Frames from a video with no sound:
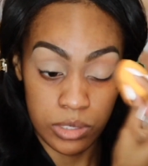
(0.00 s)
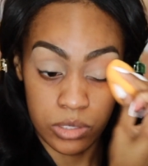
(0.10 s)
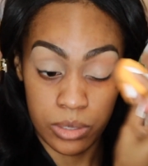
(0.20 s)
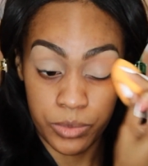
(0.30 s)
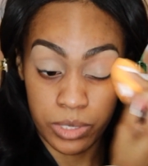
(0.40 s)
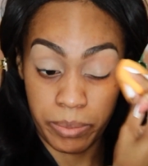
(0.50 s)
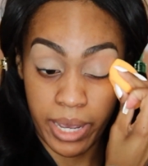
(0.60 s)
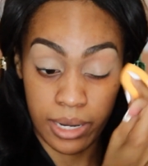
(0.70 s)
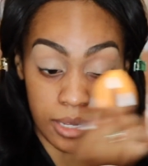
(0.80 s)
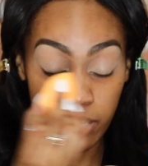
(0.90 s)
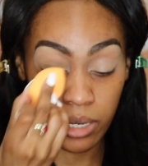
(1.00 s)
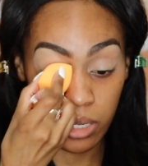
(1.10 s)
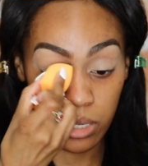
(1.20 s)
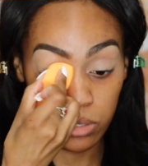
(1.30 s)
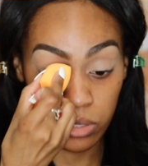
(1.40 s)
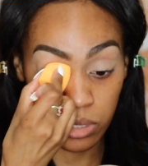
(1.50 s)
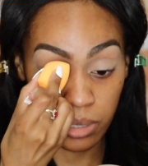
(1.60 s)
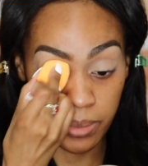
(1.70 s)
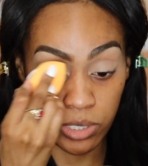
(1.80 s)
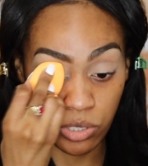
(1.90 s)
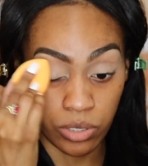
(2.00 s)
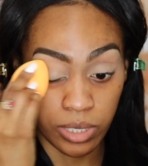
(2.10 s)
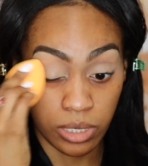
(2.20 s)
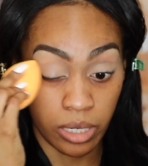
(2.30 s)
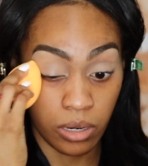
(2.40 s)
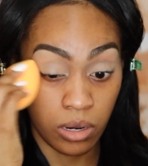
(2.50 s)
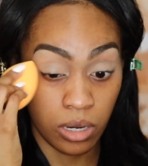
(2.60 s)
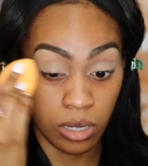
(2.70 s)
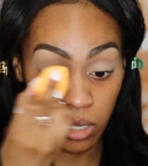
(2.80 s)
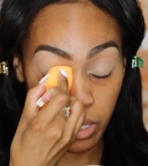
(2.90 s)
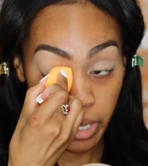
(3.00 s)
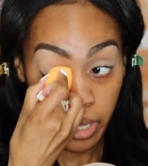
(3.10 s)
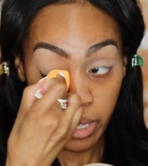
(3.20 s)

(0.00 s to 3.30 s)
So I'm just patting it in just to make sure it's like all